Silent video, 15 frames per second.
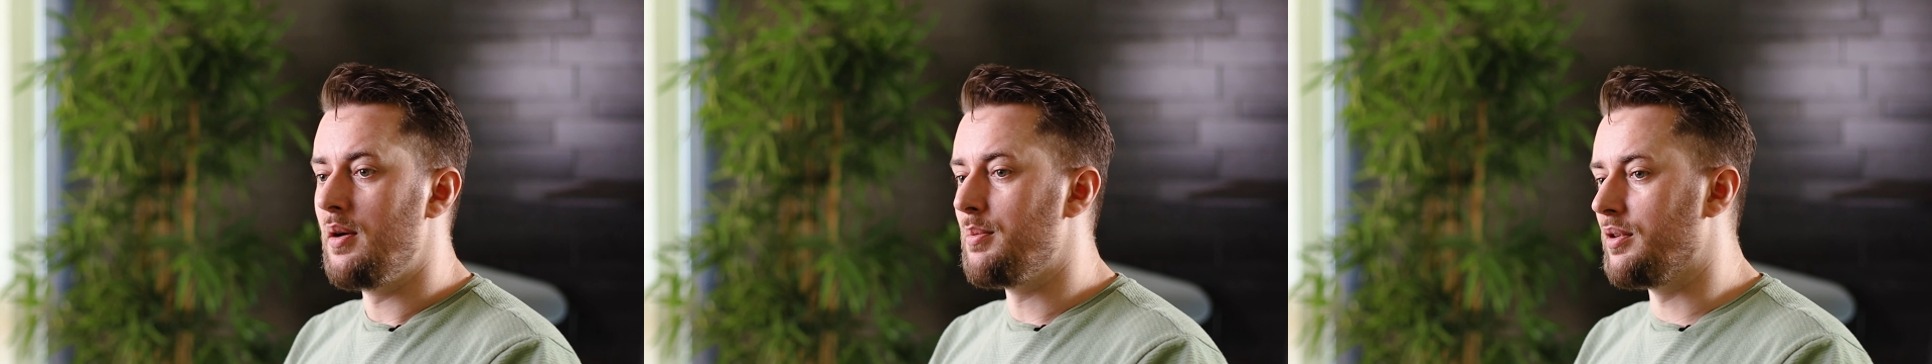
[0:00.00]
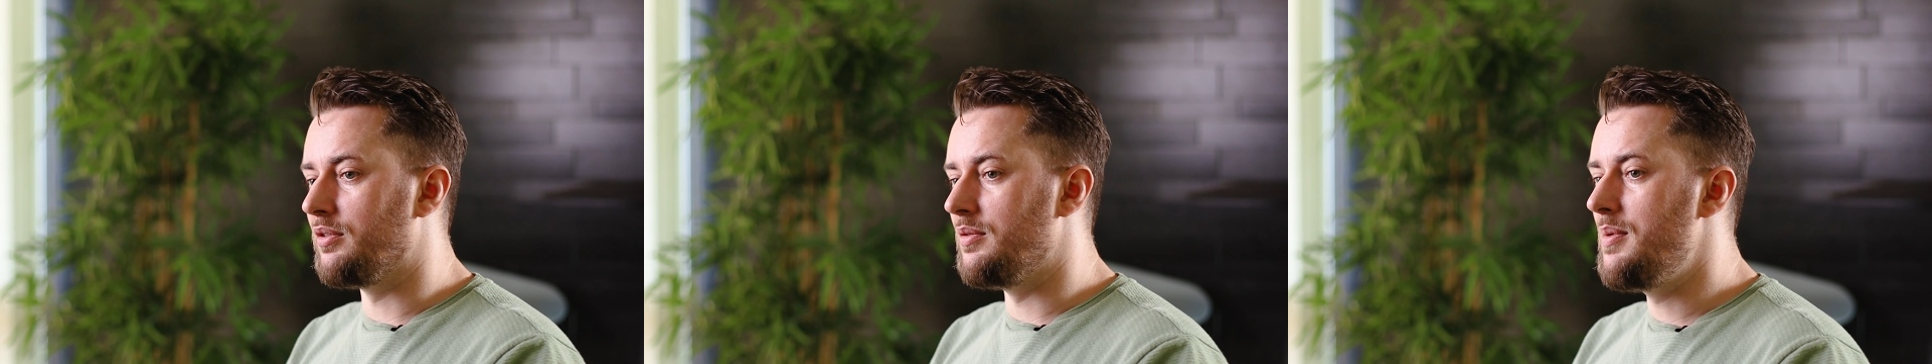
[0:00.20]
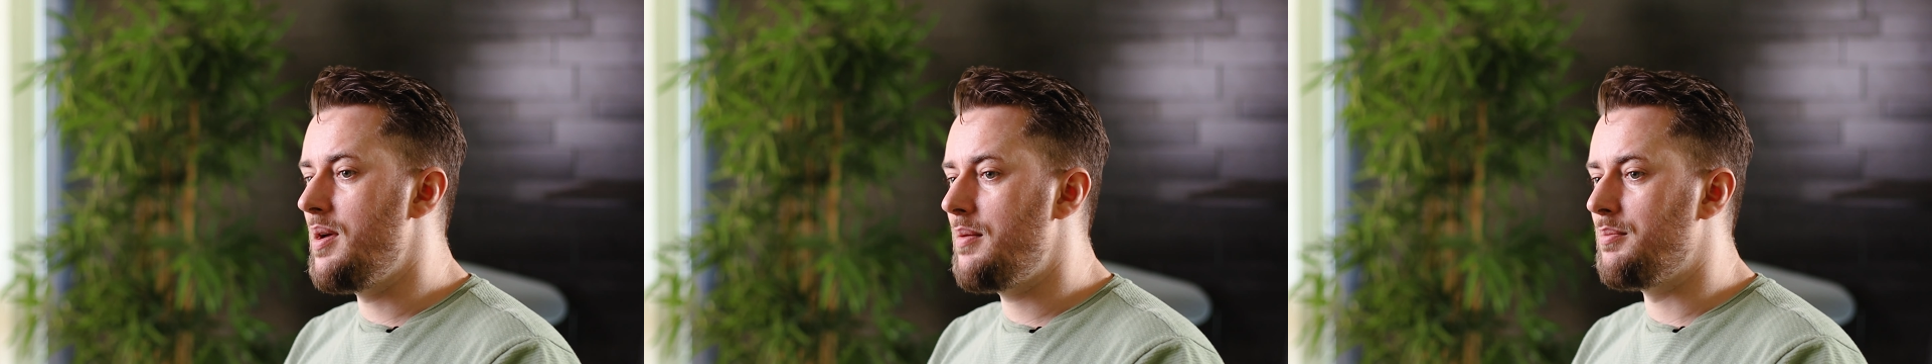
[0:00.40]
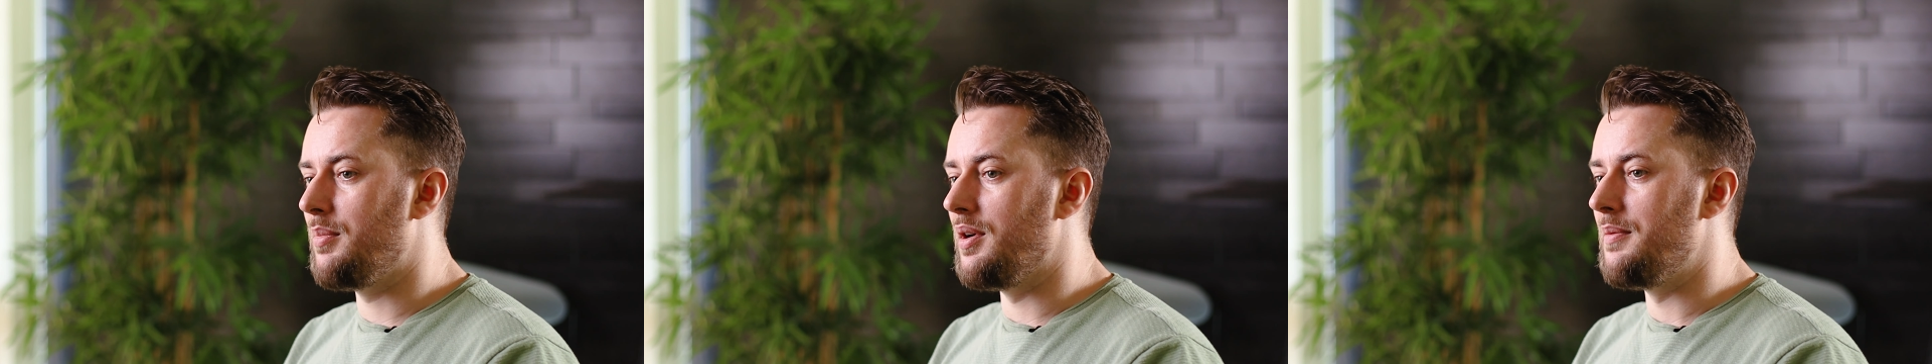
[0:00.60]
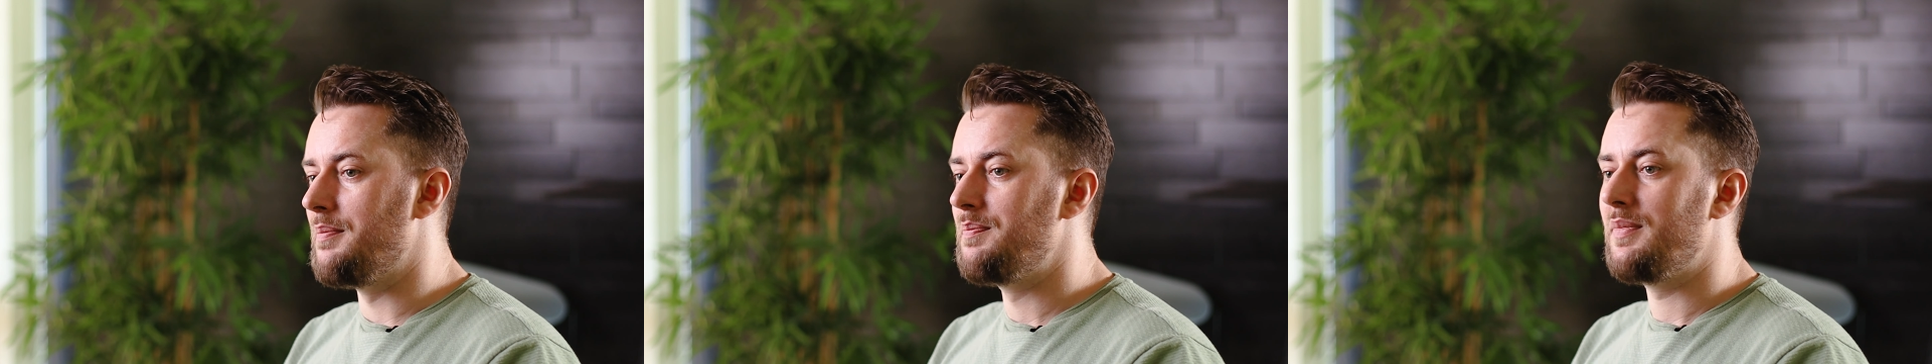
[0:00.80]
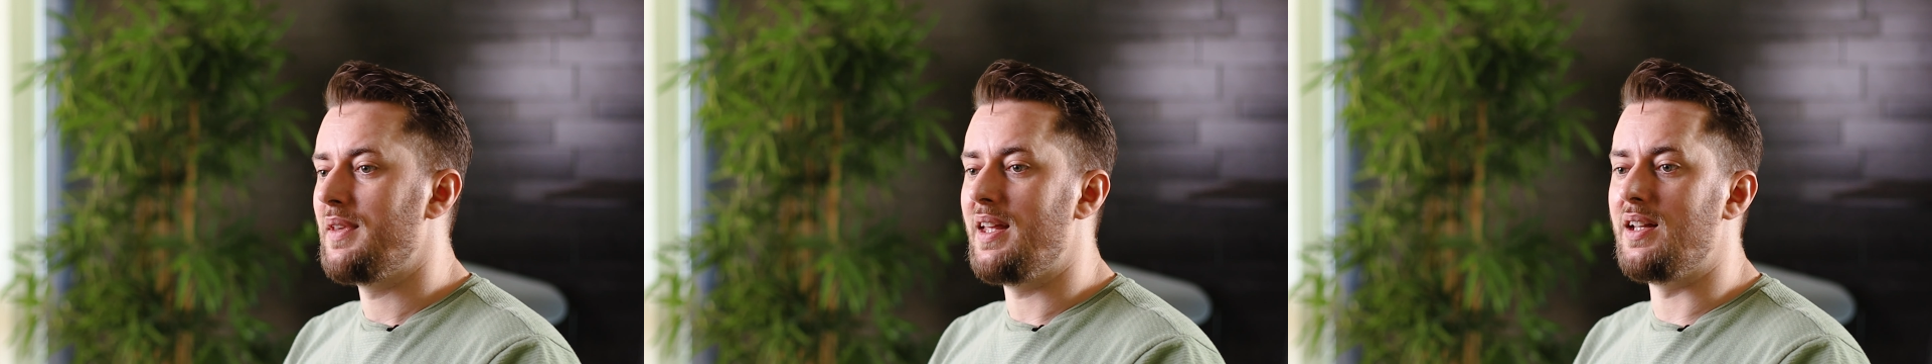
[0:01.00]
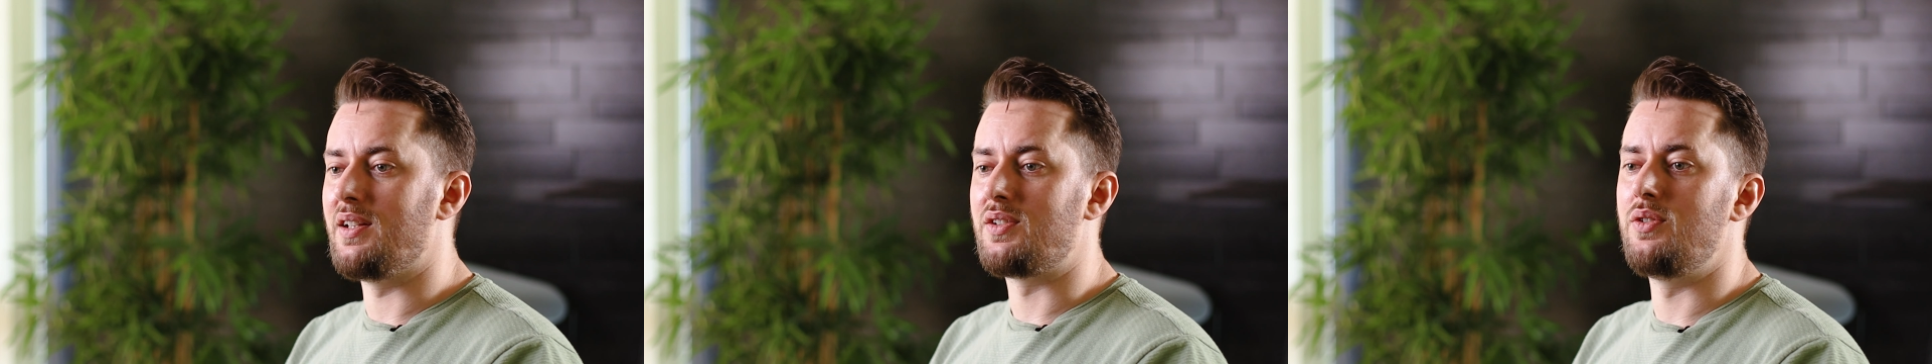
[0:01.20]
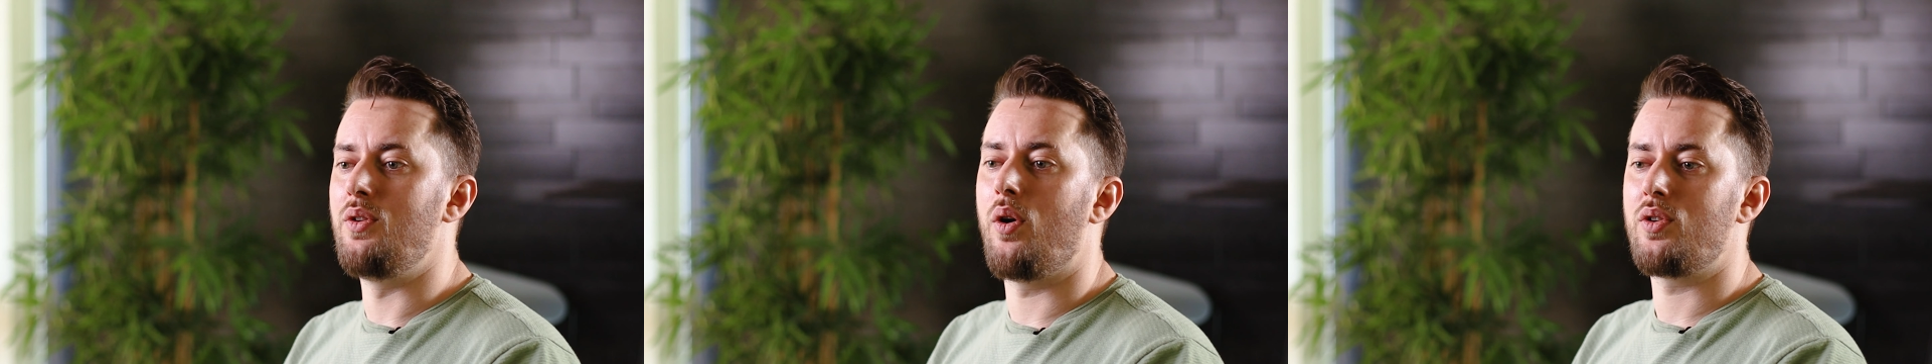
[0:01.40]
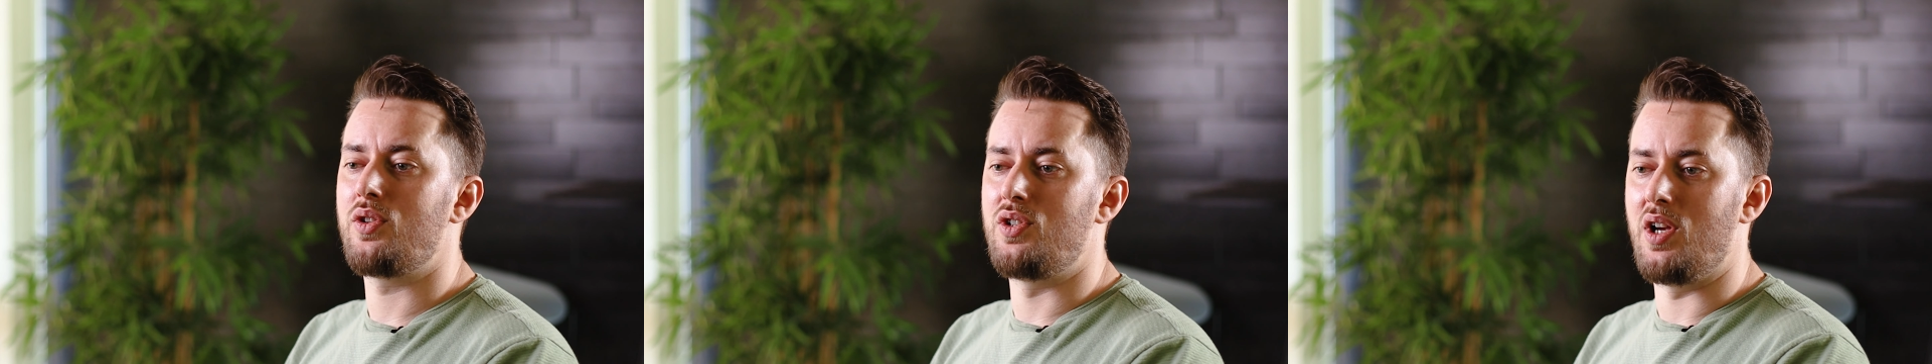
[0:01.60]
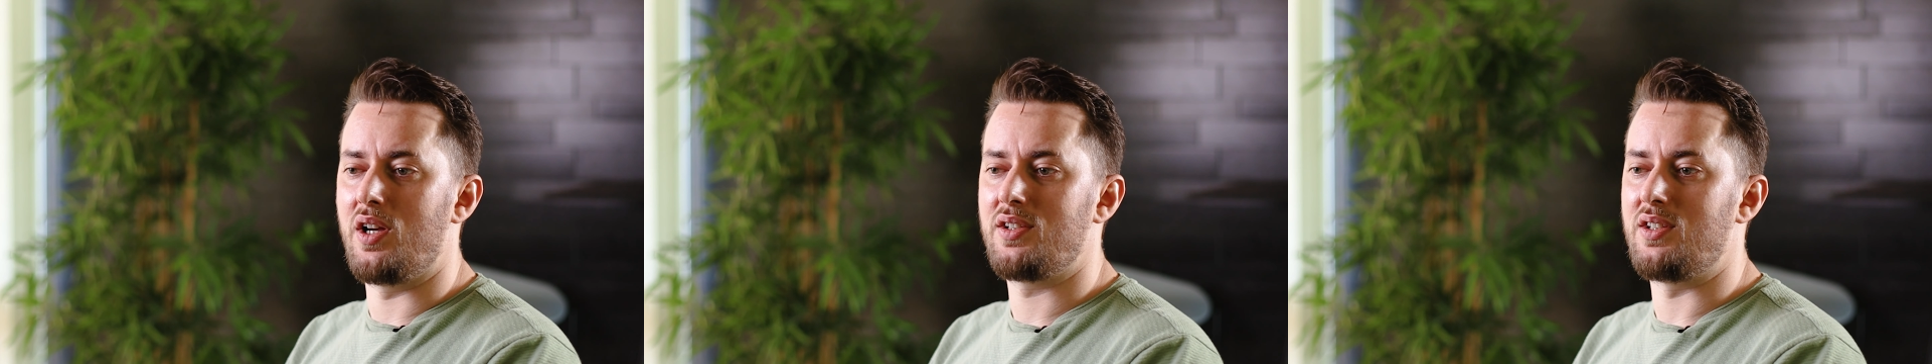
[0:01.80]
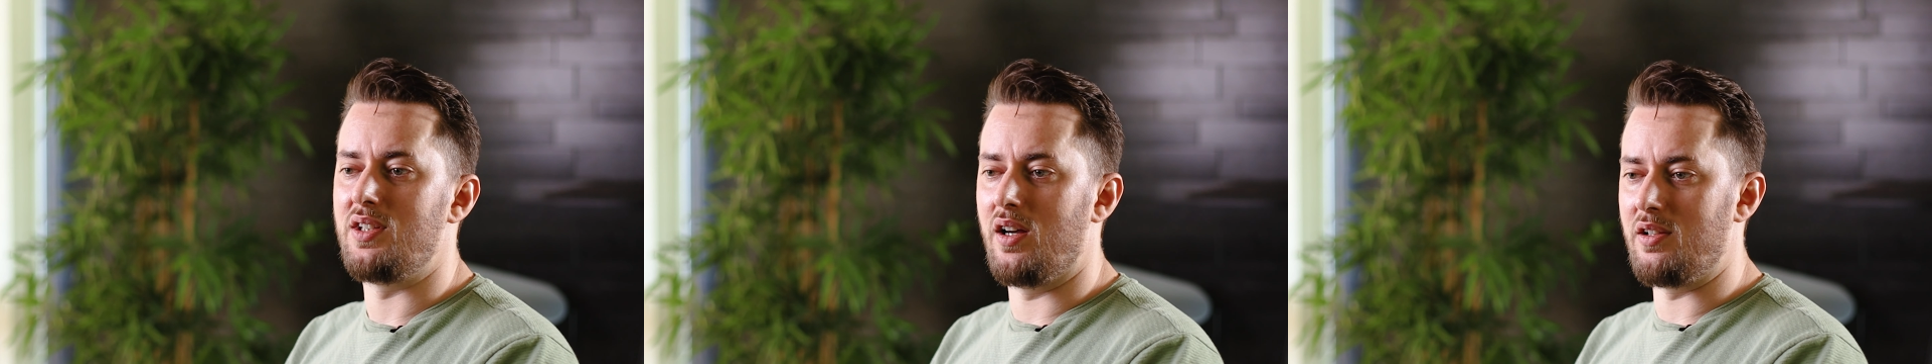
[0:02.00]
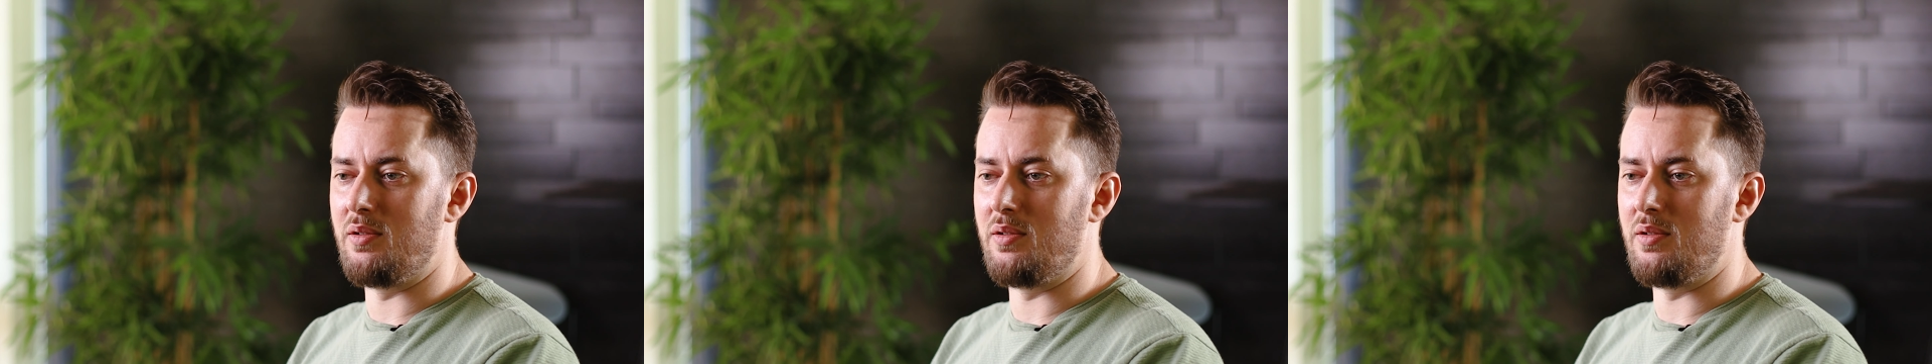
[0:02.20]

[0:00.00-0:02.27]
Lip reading: But remember, it's not just the